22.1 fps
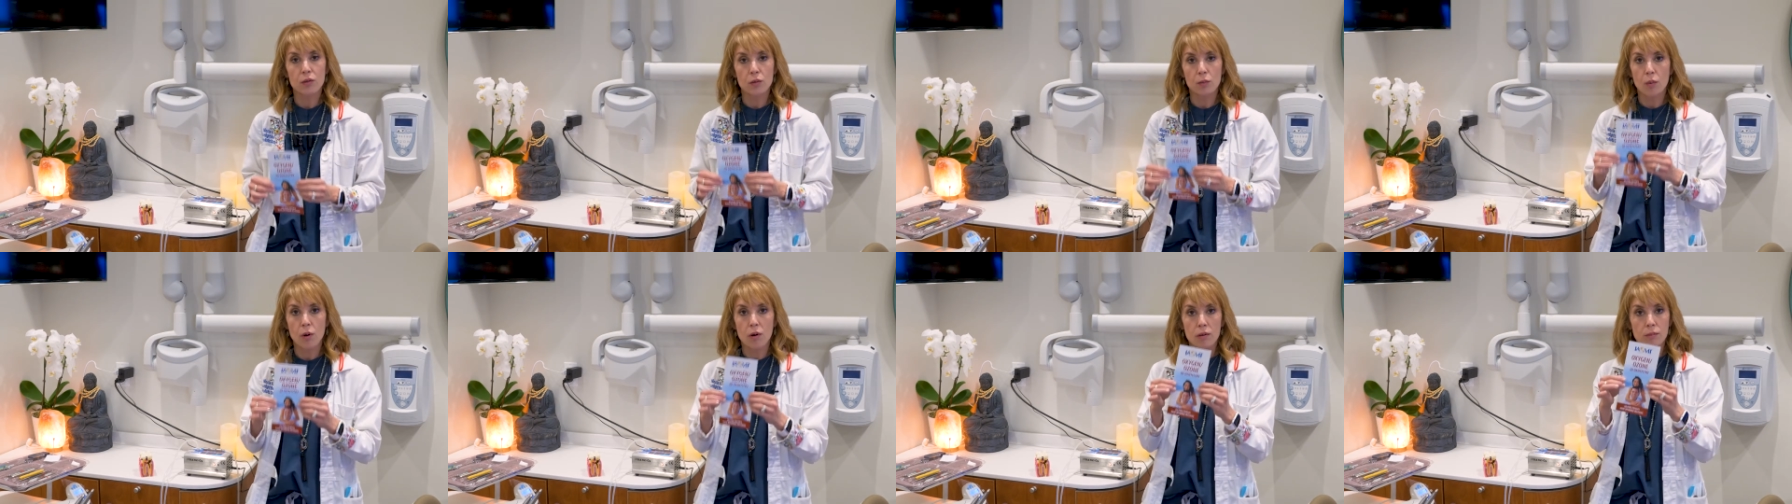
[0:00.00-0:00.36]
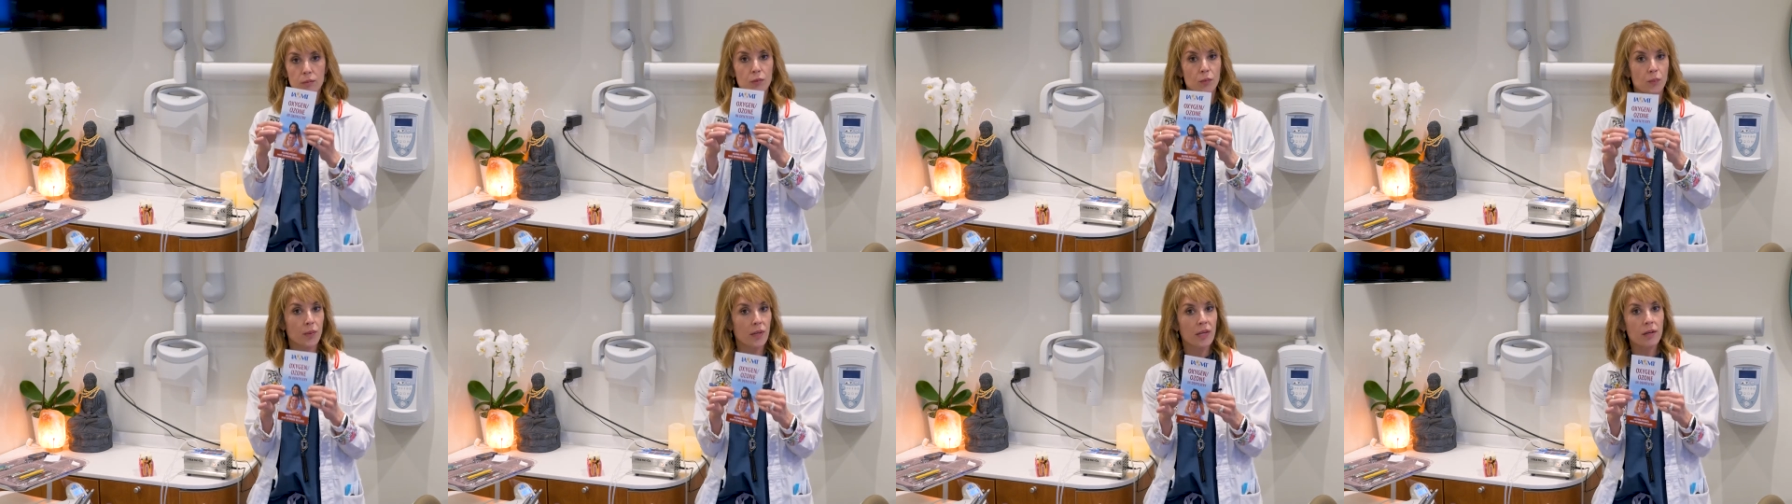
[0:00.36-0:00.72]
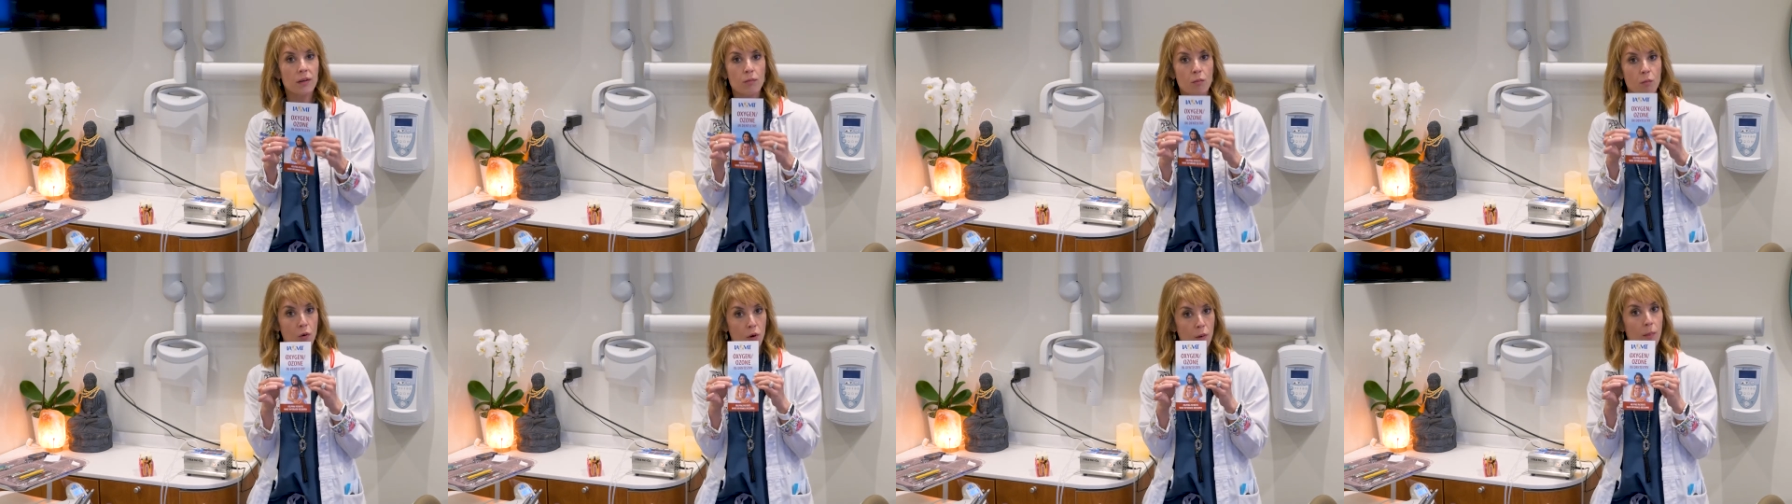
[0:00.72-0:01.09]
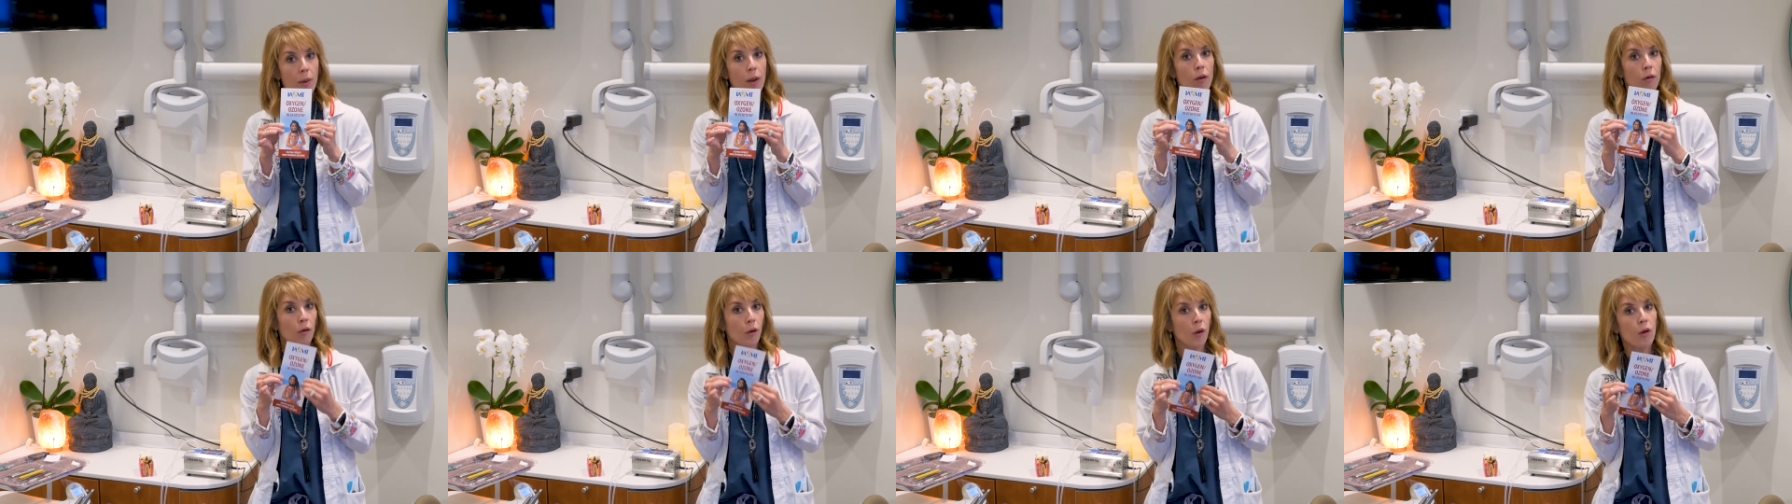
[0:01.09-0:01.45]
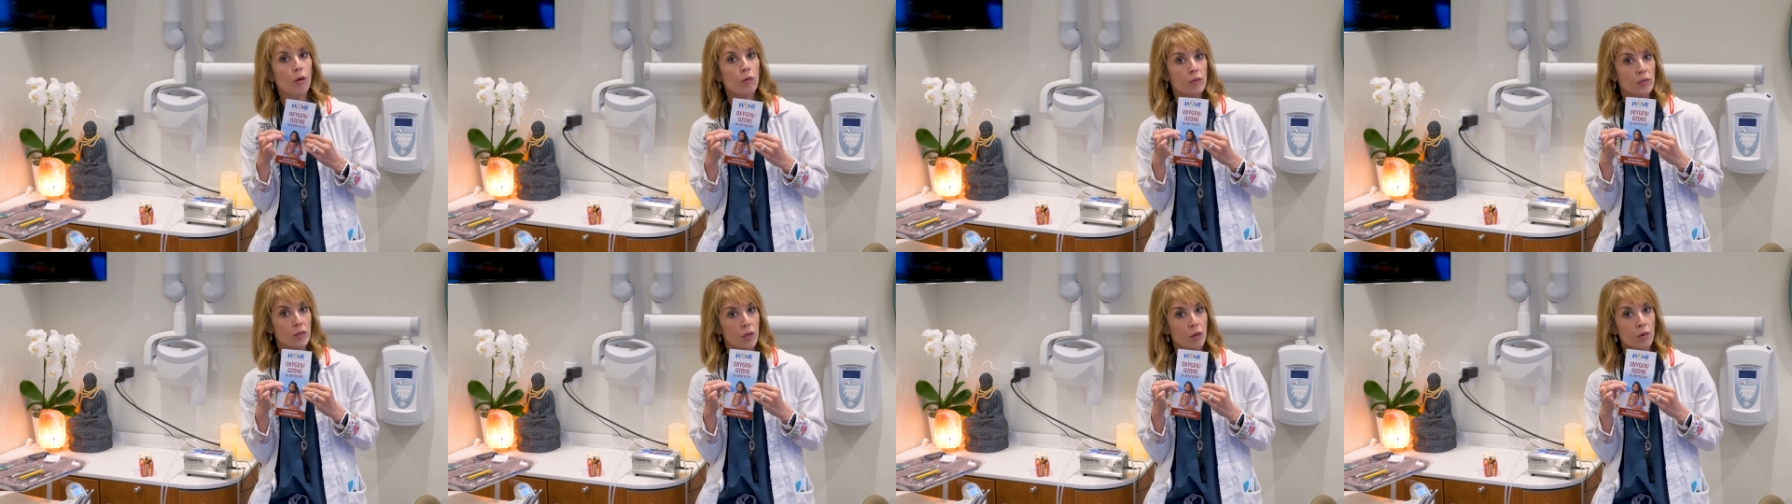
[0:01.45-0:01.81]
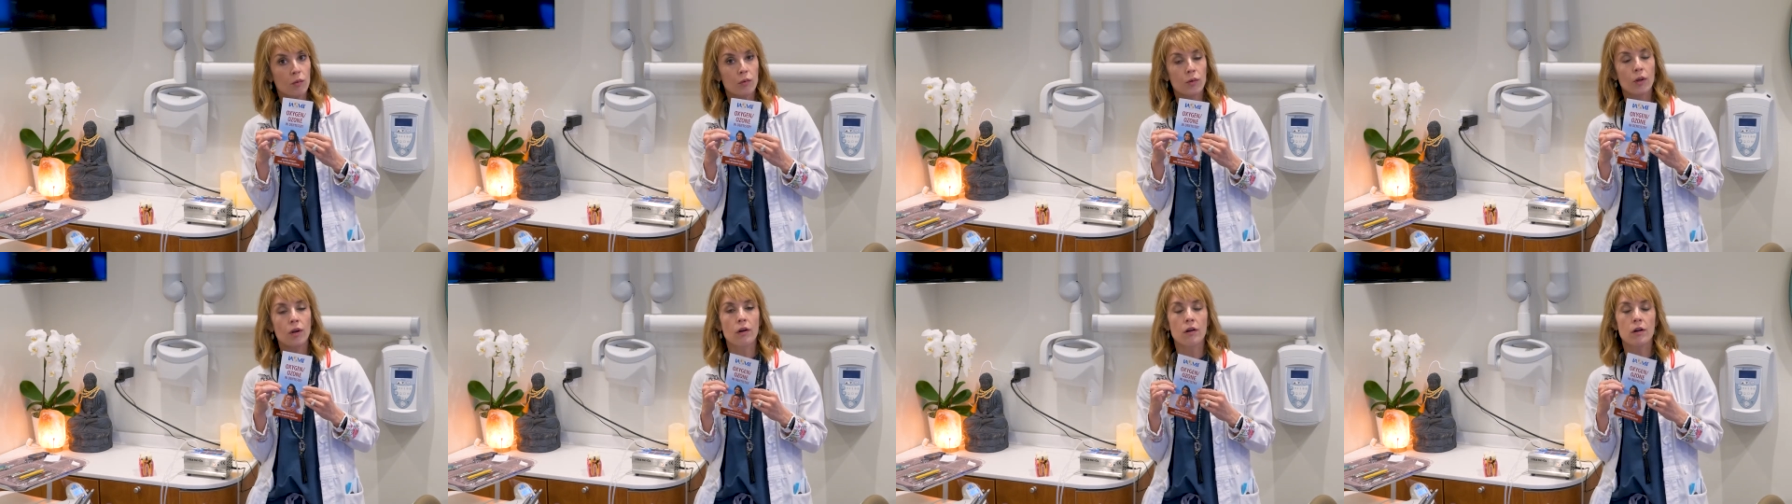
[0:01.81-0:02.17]
you're welcome to read more about
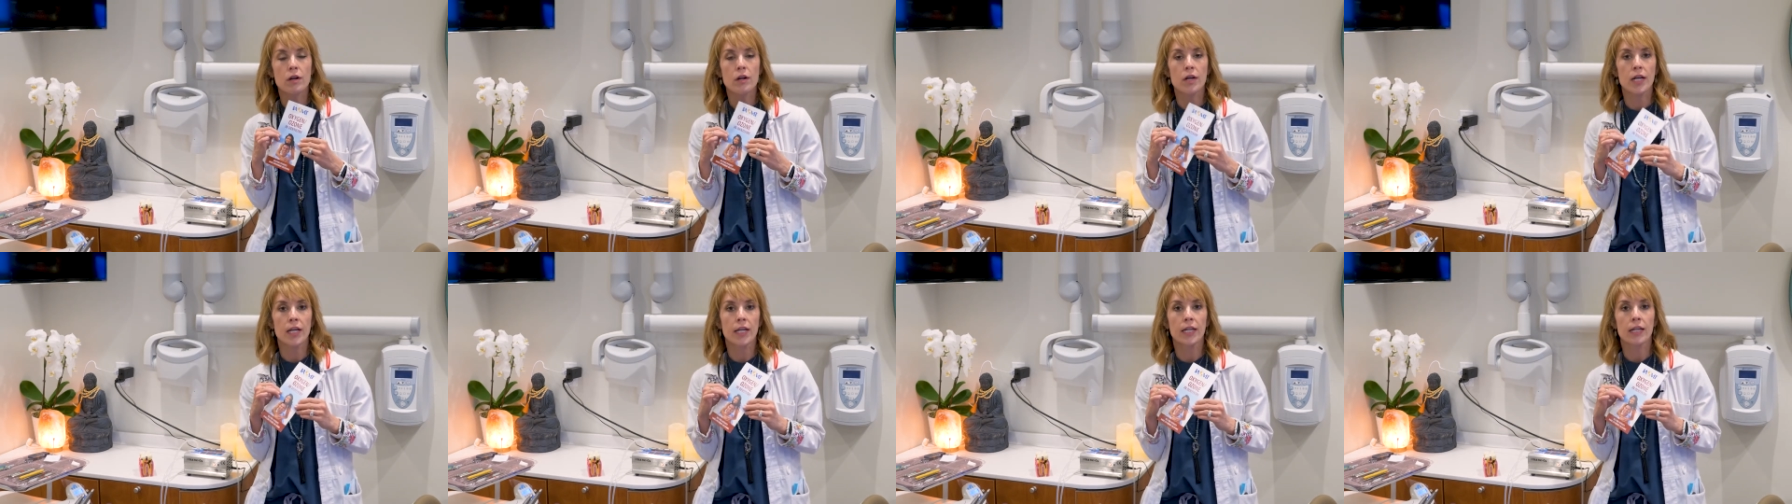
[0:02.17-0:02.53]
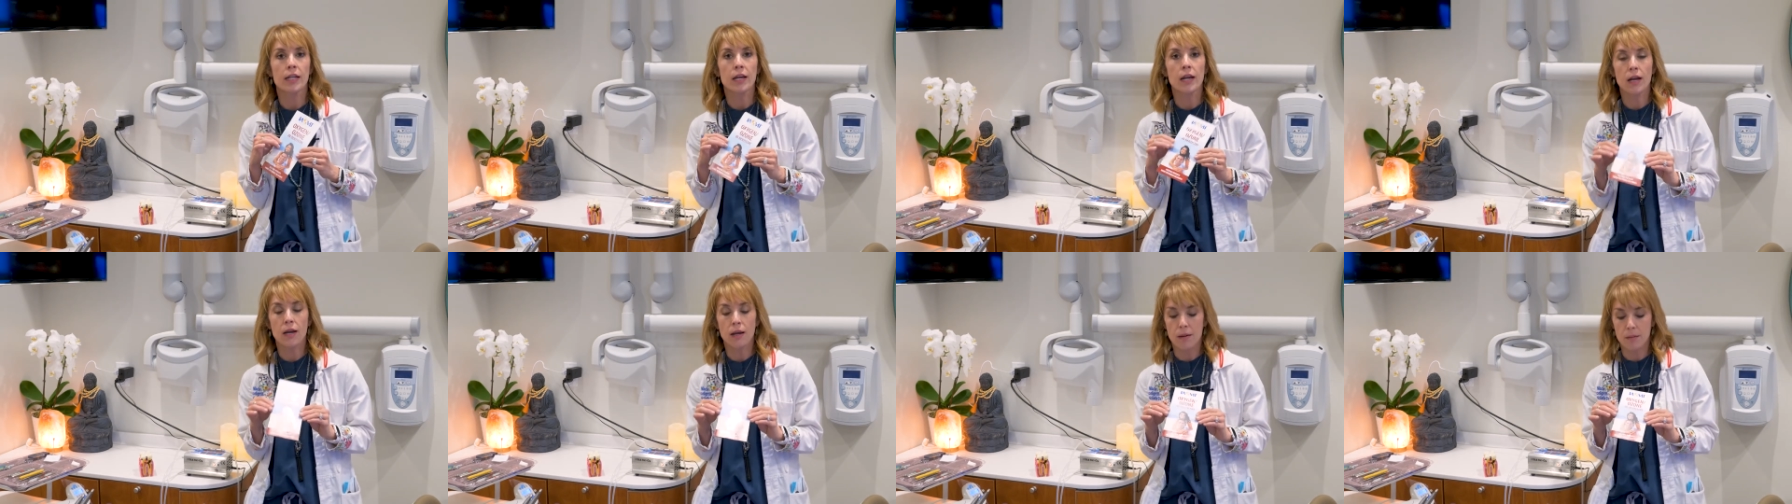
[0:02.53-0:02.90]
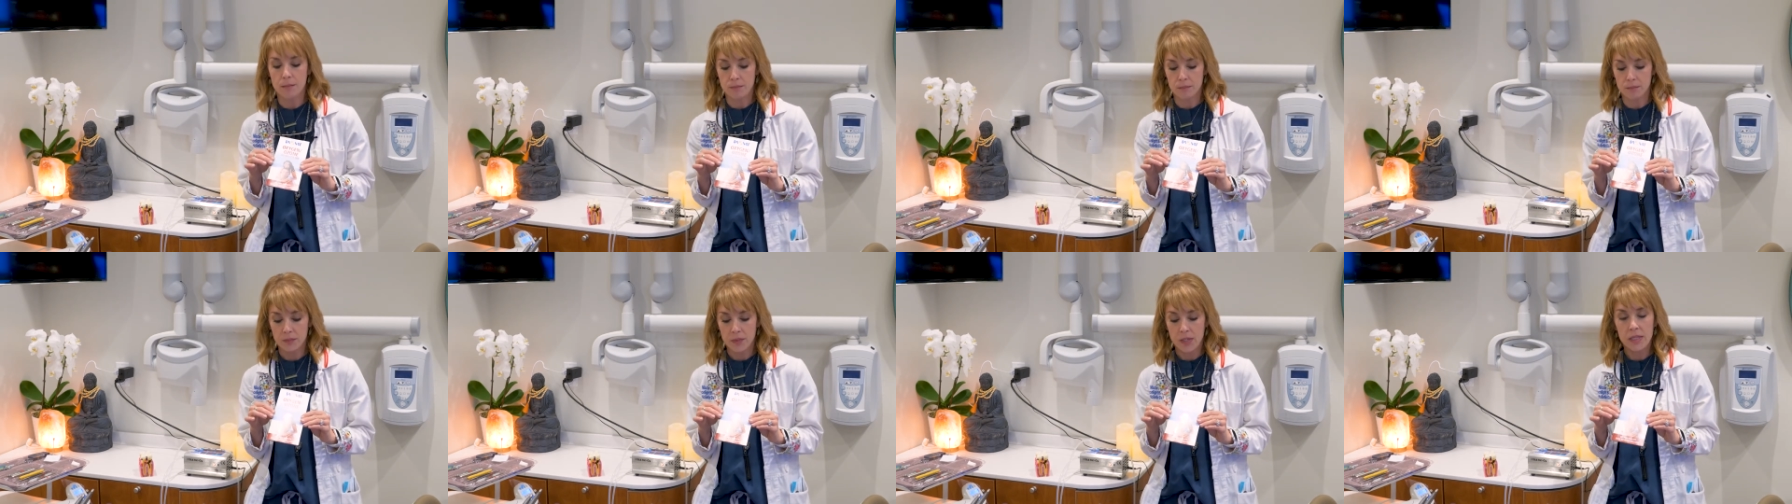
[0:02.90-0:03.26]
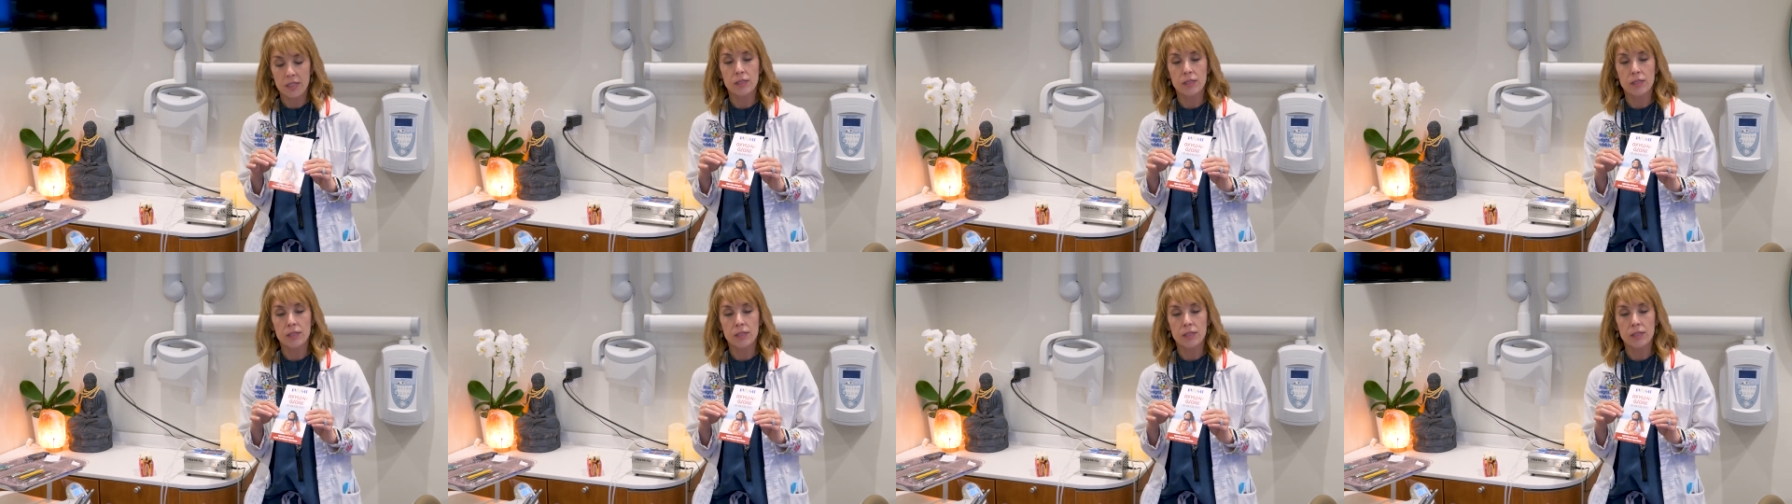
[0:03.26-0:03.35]
ozone on